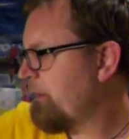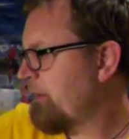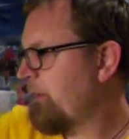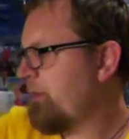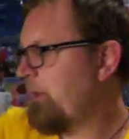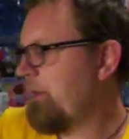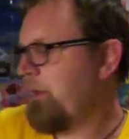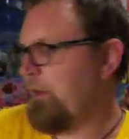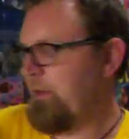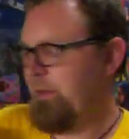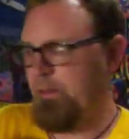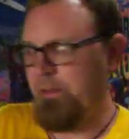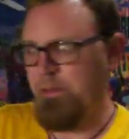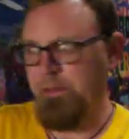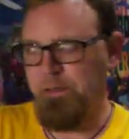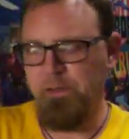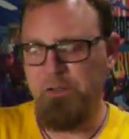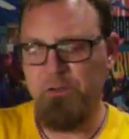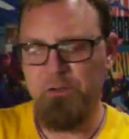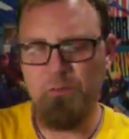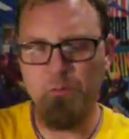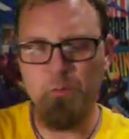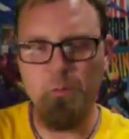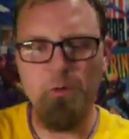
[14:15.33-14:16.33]
And then
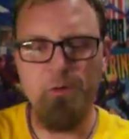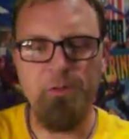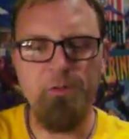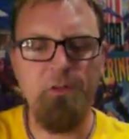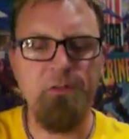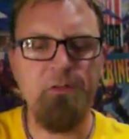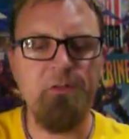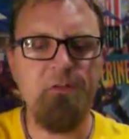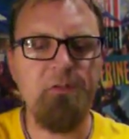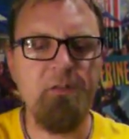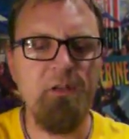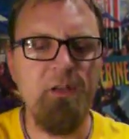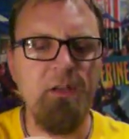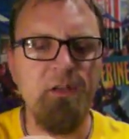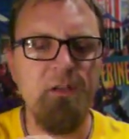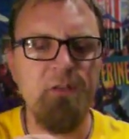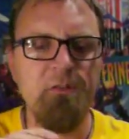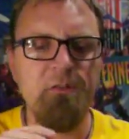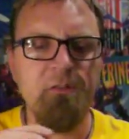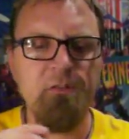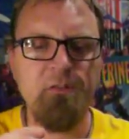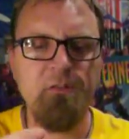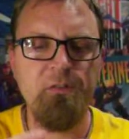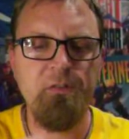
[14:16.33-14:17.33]
here's one that
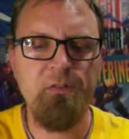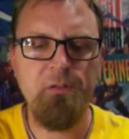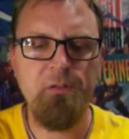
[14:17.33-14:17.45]
says